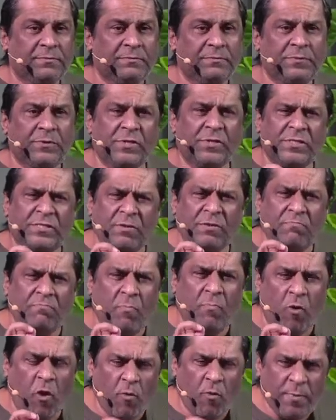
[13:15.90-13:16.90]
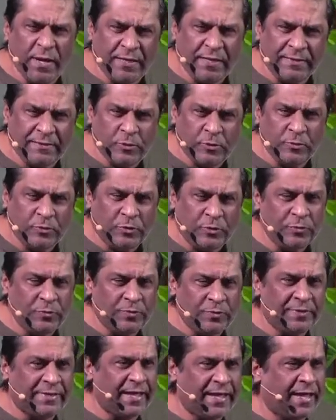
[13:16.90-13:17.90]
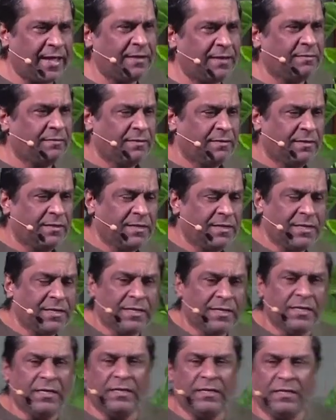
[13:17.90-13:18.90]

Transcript: Because the moment you do that, it